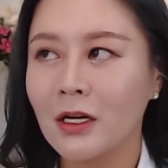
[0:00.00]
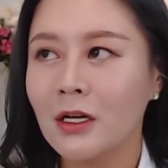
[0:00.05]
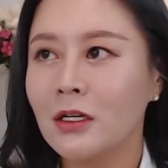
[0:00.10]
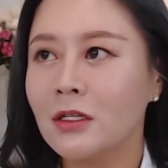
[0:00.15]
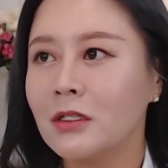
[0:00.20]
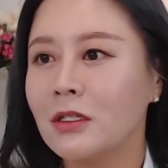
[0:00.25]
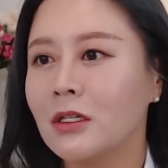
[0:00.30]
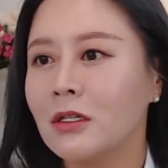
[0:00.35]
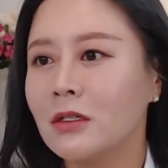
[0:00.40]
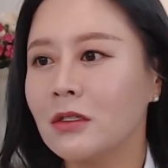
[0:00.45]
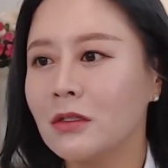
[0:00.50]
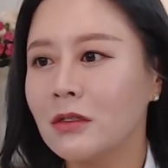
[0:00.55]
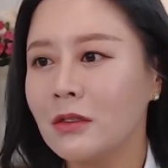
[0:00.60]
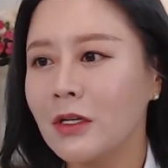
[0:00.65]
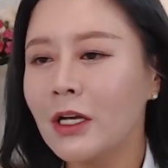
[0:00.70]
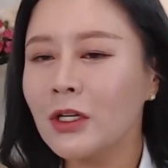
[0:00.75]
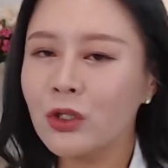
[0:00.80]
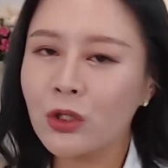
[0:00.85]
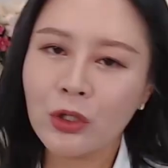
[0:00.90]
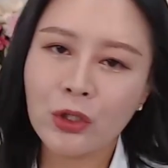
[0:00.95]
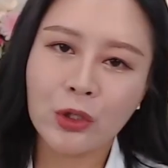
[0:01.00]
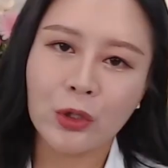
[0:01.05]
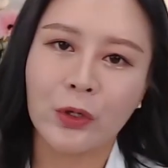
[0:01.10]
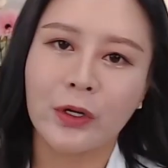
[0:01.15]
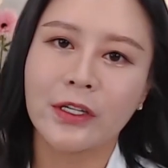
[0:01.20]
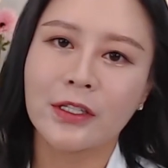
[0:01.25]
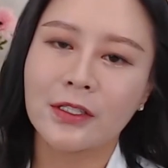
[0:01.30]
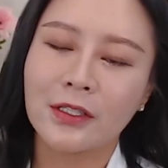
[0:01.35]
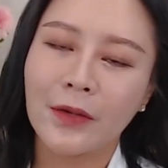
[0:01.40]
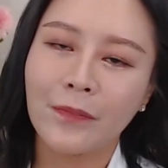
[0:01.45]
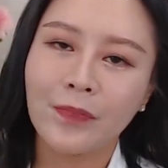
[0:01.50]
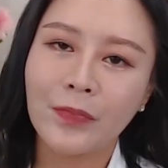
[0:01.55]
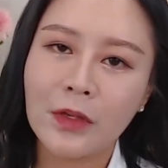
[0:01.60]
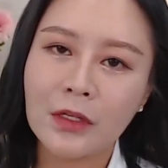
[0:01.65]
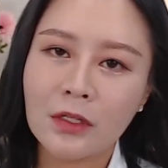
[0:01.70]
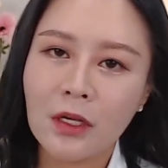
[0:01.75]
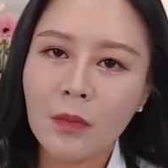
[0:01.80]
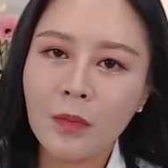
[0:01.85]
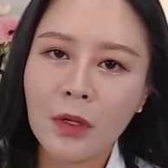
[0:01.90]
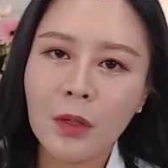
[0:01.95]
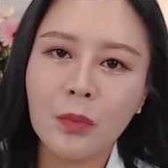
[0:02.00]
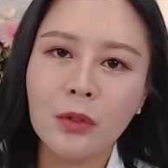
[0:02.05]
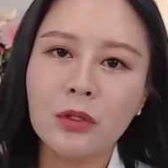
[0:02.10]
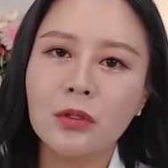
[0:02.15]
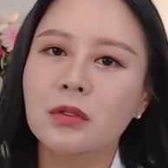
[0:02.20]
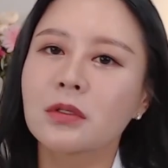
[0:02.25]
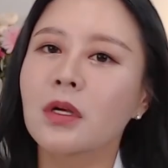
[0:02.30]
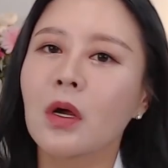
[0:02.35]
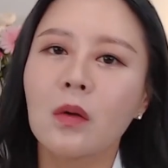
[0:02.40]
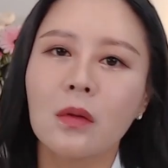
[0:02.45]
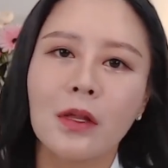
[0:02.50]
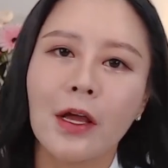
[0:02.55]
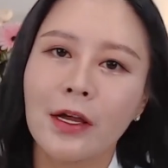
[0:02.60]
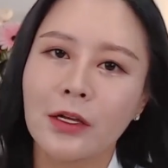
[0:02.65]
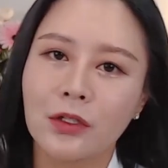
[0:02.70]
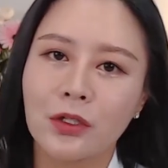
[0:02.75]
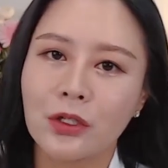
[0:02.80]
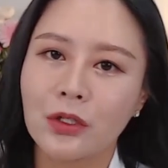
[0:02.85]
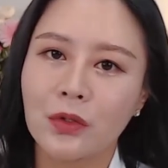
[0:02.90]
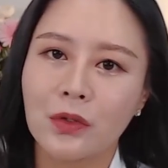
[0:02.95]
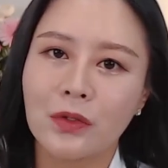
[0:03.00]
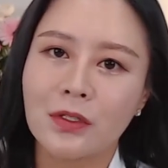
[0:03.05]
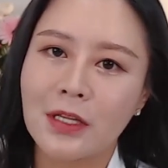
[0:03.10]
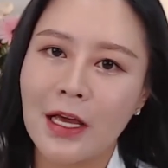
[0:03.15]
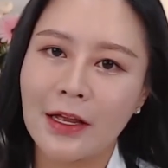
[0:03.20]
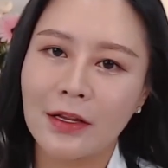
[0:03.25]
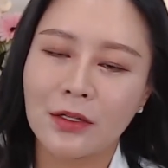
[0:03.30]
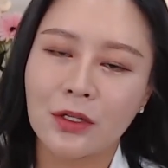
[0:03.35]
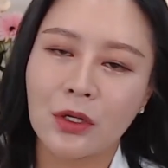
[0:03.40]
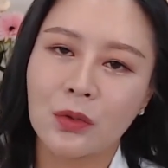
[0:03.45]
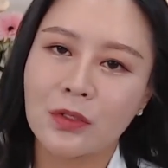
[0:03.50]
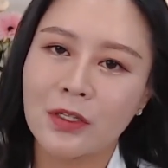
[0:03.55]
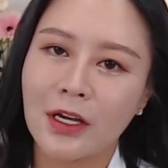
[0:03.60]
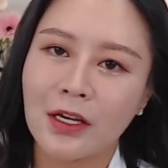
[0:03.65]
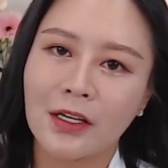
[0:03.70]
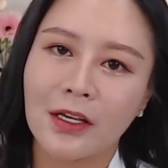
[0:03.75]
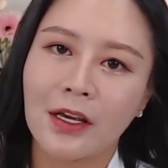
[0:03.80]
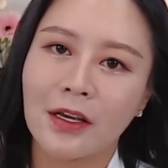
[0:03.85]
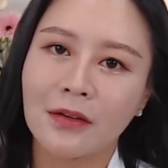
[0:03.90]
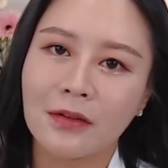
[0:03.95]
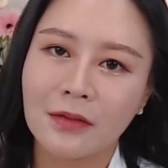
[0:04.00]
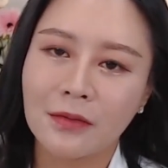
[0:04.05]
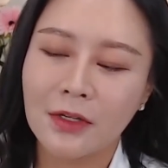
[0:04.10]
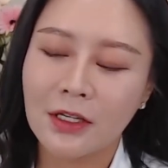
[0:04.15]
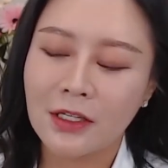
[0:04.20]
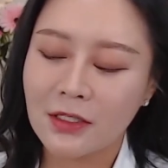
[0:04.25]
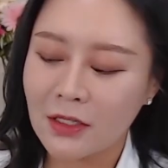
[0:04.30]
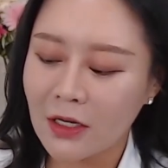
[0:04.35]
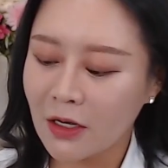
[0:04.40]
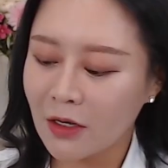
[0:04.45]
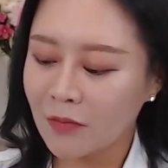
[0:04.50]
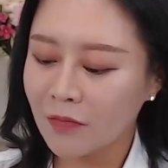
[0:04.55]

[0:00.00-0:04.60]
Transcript: So it's your choice. Some people don't like to use that note taking because